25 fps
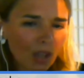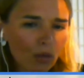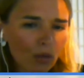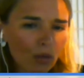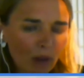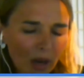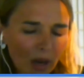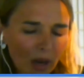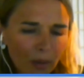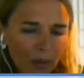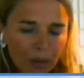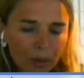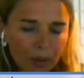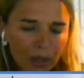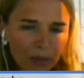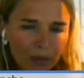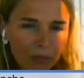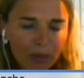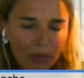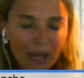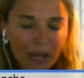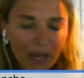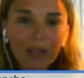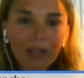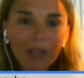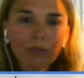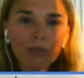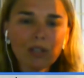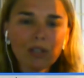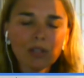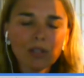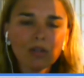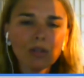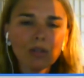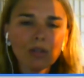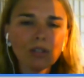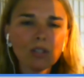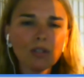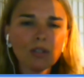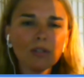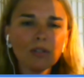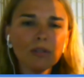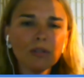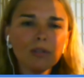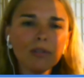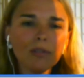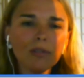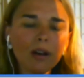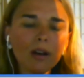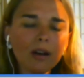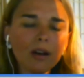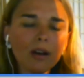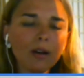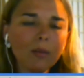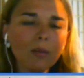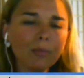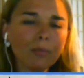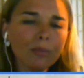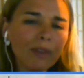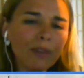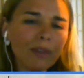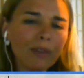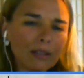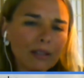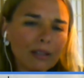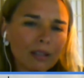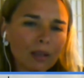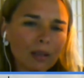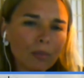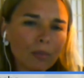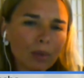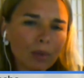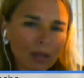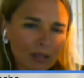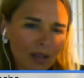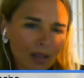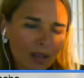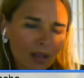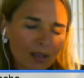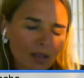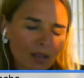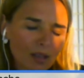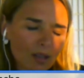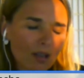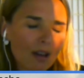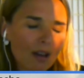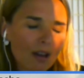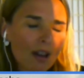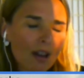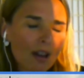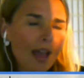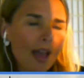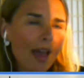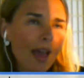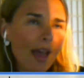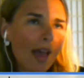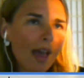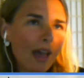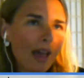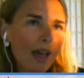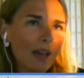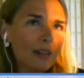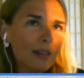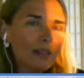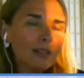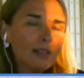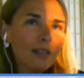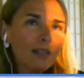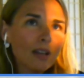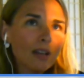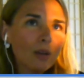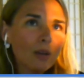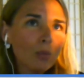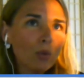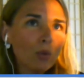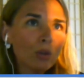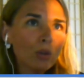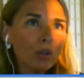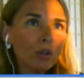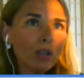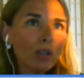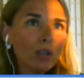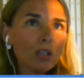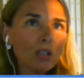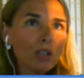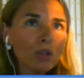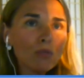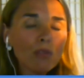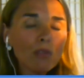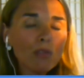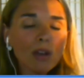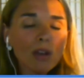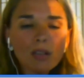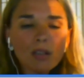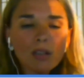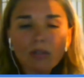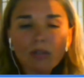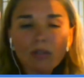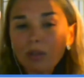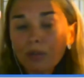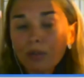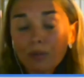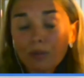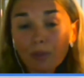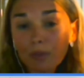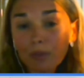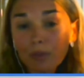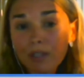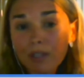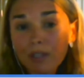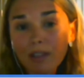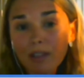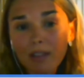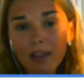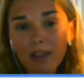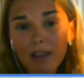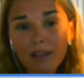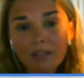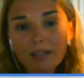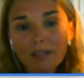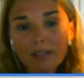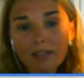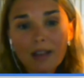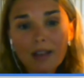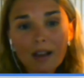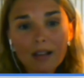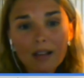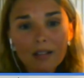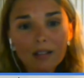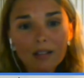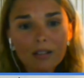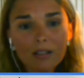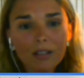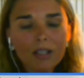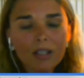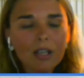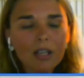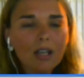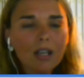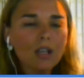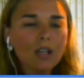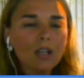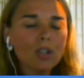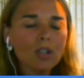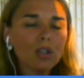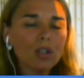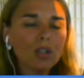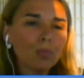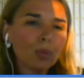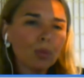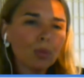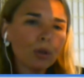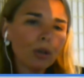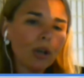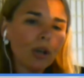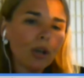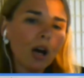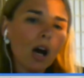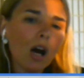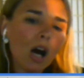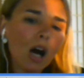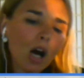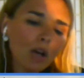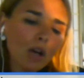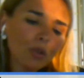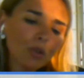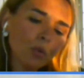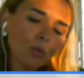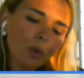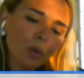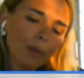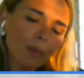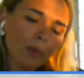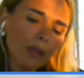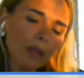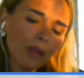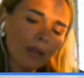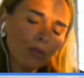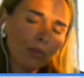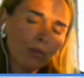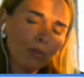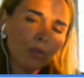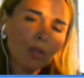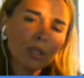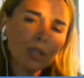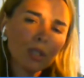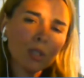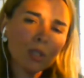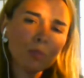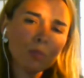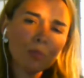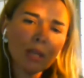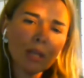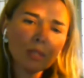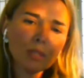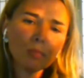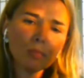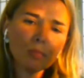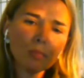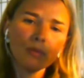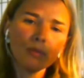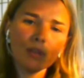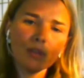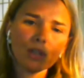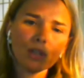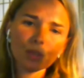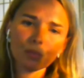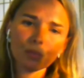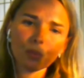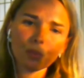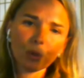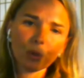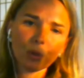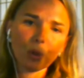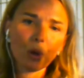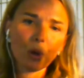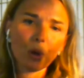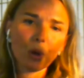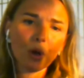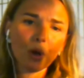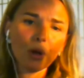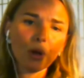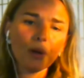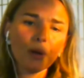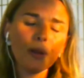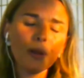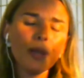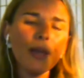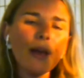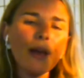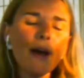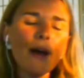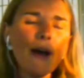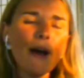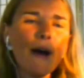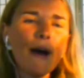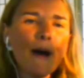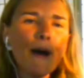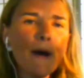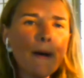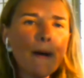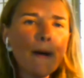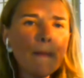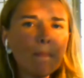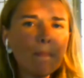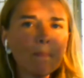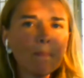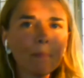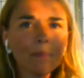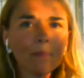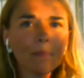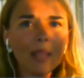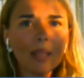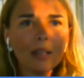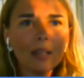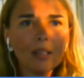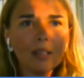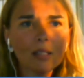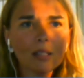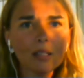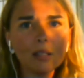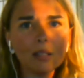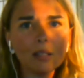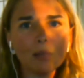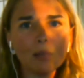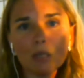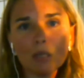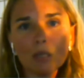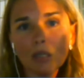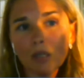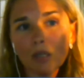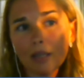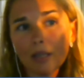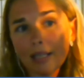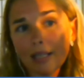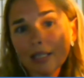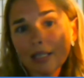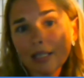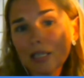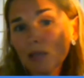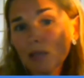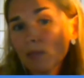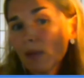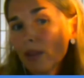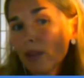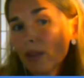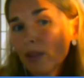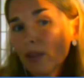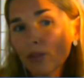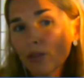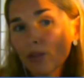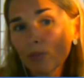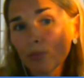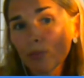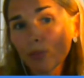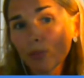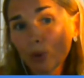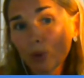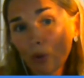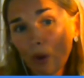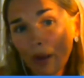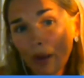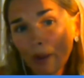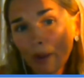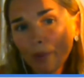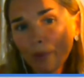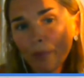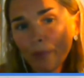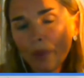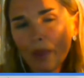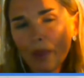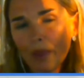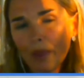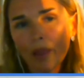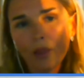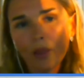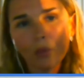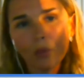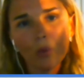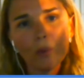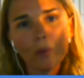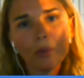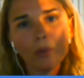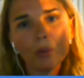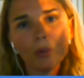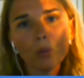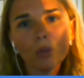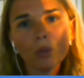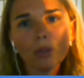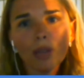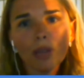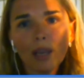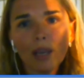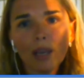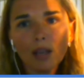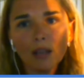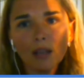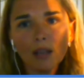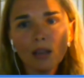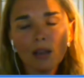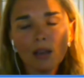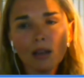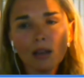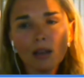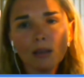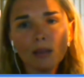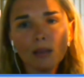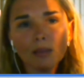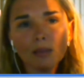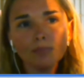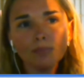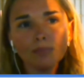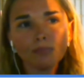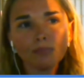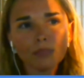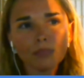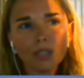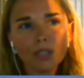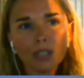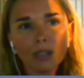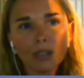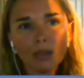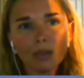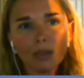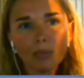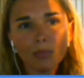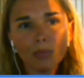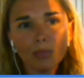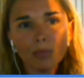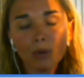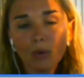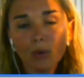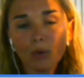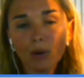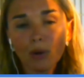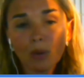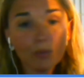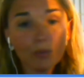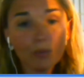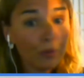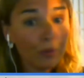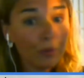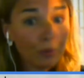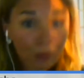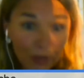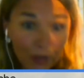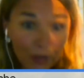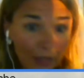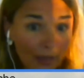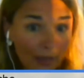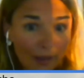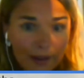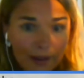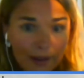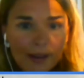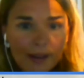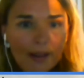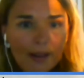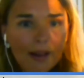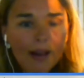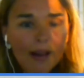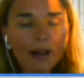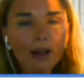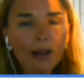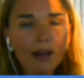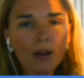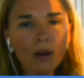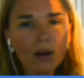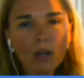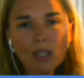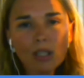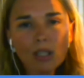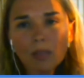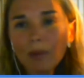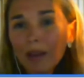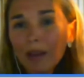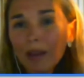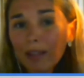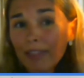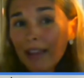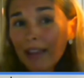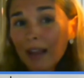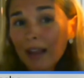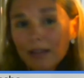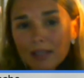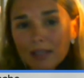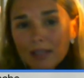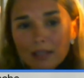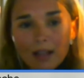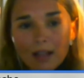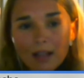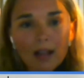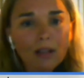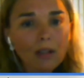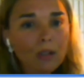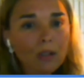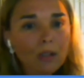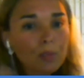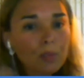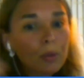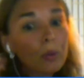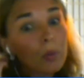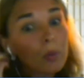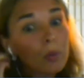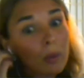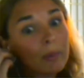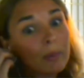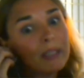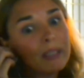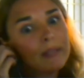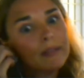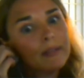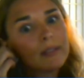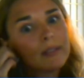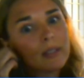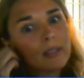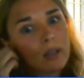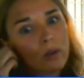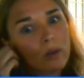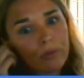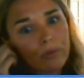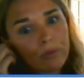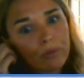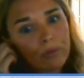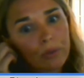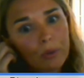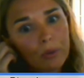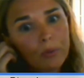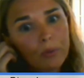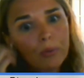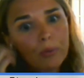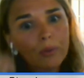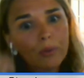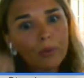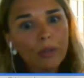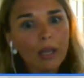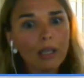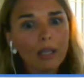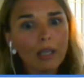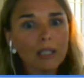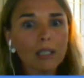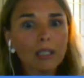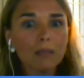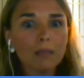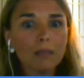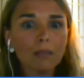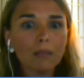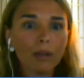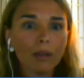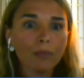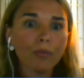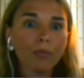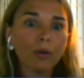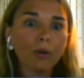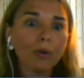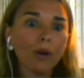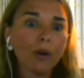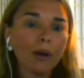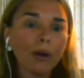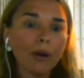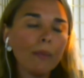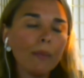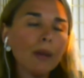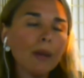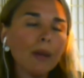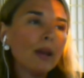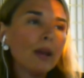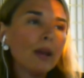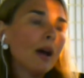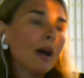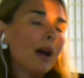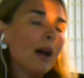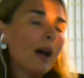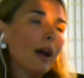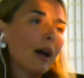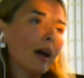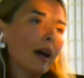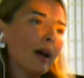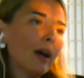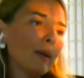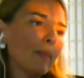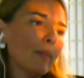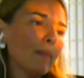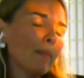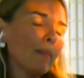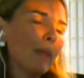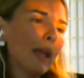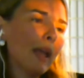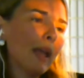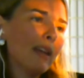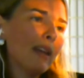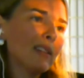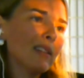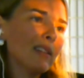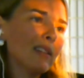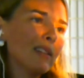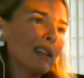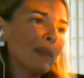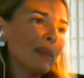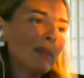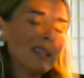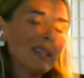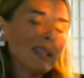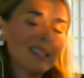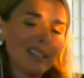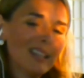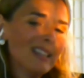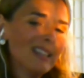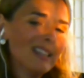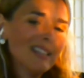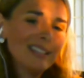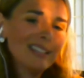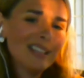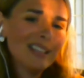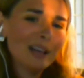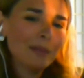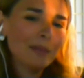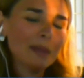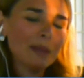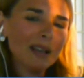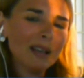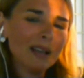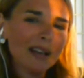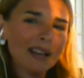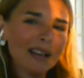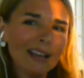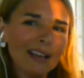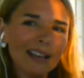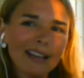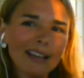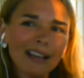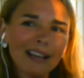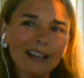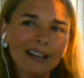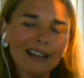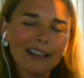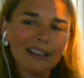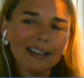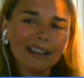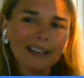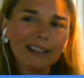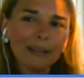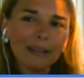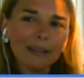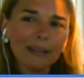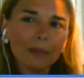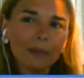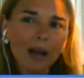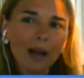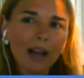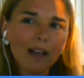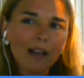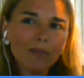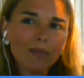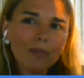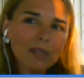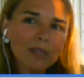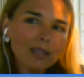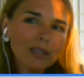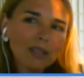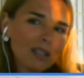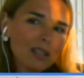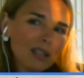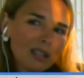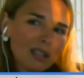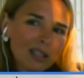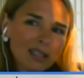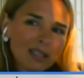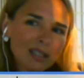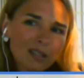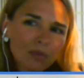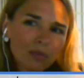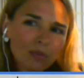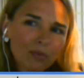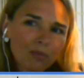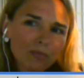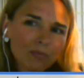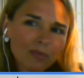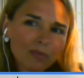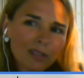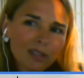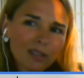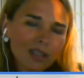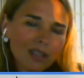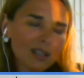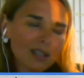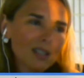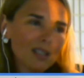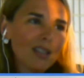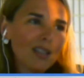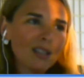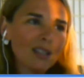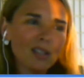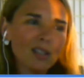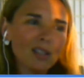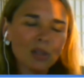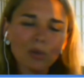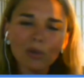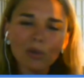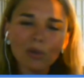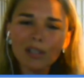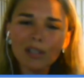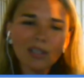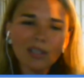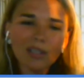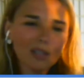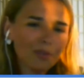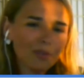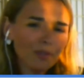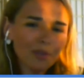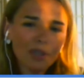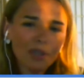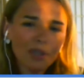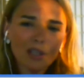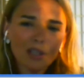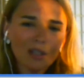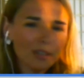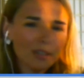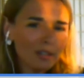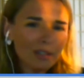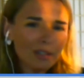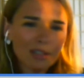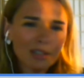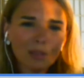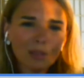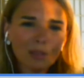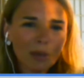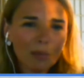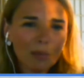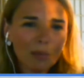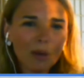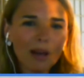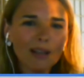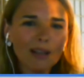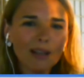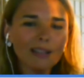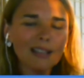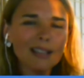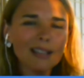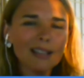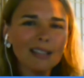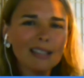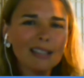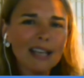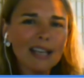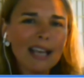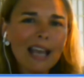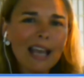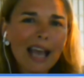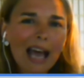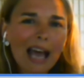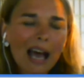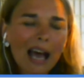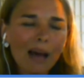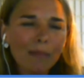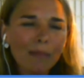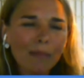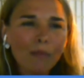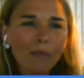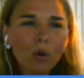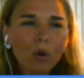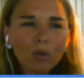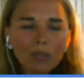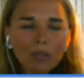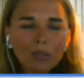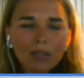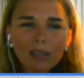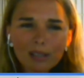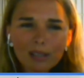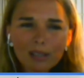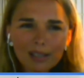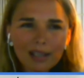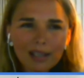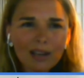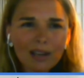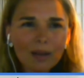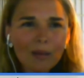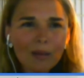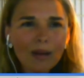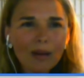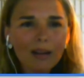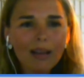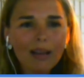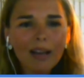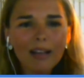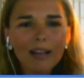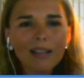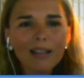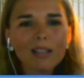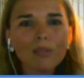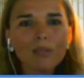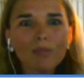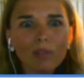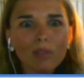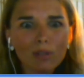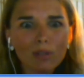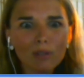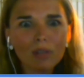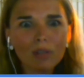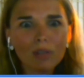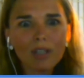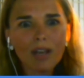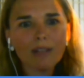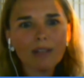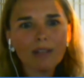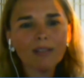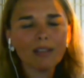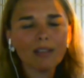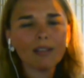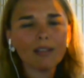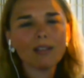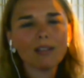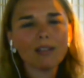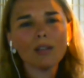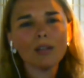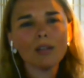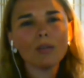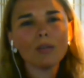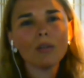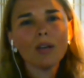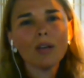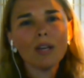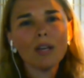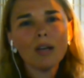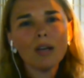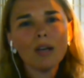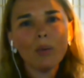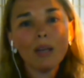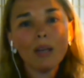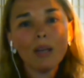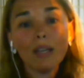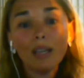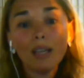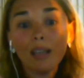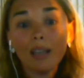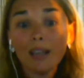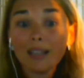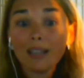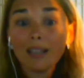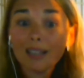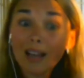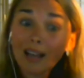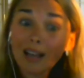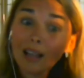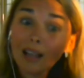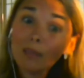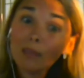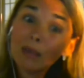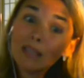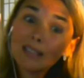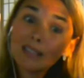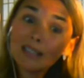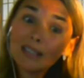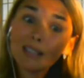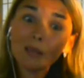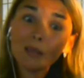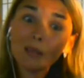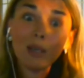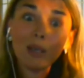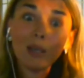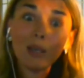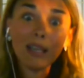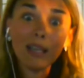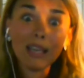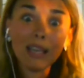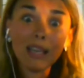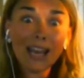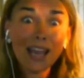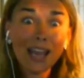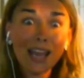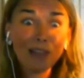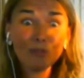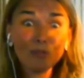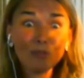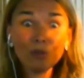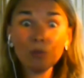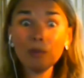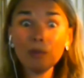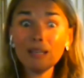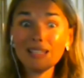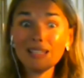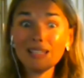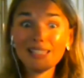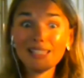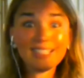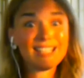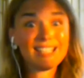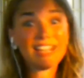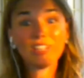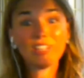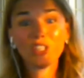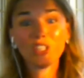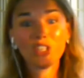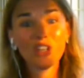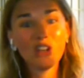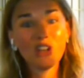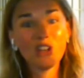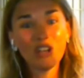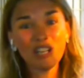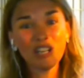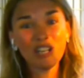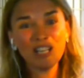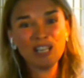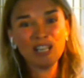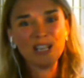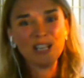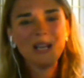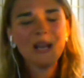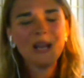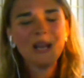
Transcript: groundbreaking research in um, preventing breast cancer. And um, we're looking to raise $315,000 to put 100 women through this breast prevention protocol. Um, and it's going to be an 18 month program. Uh, the women will get it. Um, you know the program for free. Uh, costs about thousand dollars per woman to go through the 18-month program, um, and I'm excited. I mean, I I um, I've been seeing these success stories for years in my practice. I'm mostly excited about getting this research out there so we can get it documented and we can get everybody's attention on it